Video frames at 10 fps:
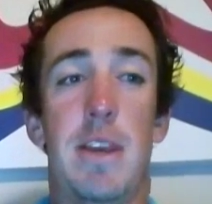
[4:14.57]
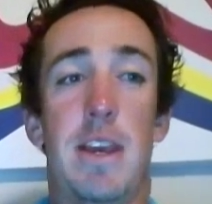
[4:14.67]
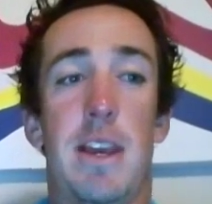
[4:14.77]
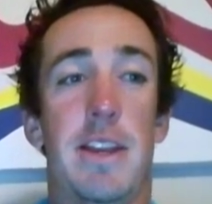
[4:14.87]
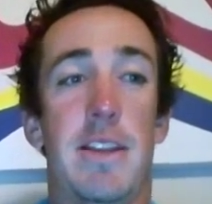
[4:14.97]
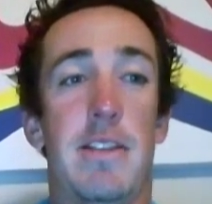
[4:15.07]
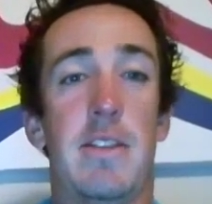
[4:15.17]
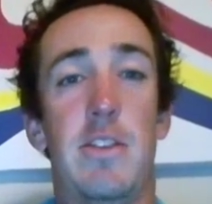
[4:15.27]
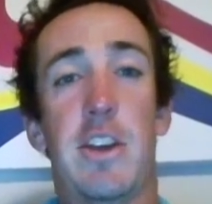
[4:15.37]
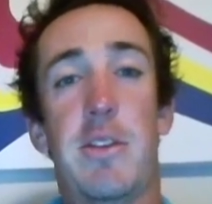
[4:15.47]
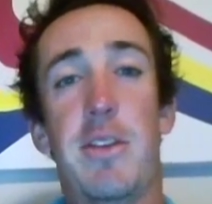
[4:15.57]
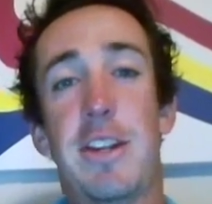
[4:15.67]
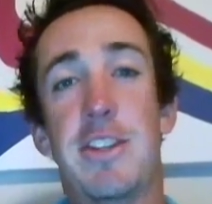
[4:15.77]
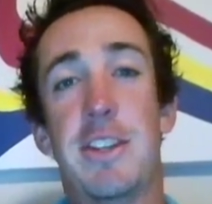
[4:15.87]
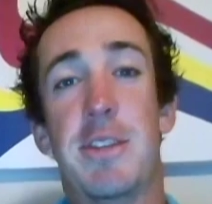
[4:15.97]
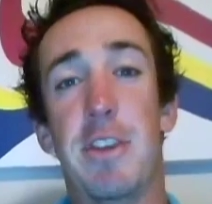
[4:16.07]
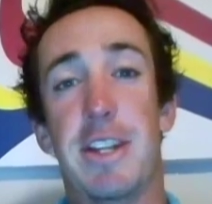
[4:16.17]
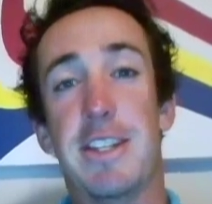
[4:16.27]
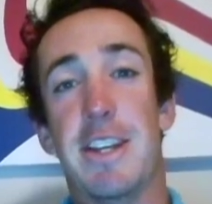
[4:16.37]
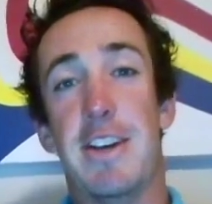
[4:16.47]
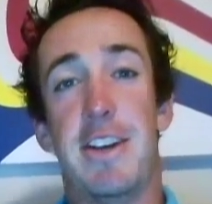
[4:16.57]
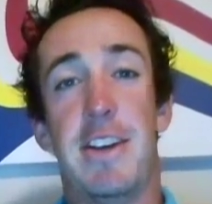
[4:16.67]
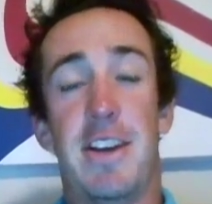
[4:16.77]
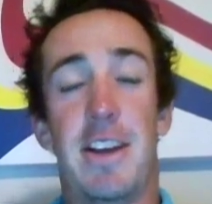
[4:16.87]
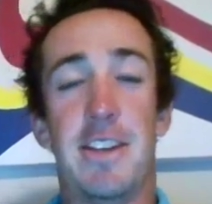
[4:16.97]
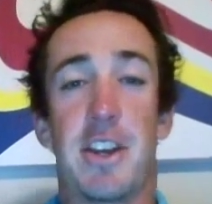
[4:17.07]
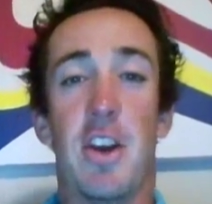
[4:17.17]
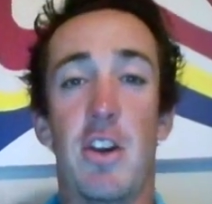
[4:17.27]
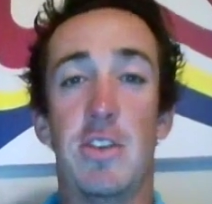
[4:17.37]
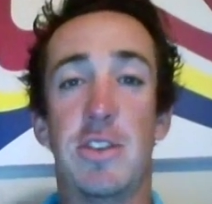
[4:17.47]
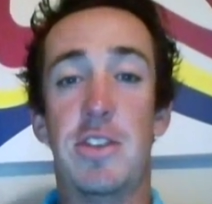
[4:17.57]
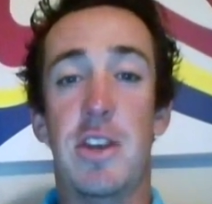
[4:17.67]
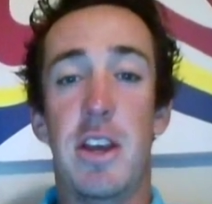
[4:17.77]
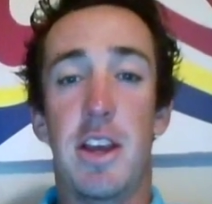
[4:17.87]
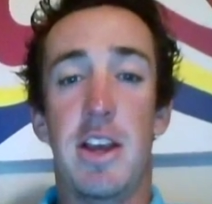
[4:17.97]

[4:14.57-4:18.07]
And you can actually really tell as a coach.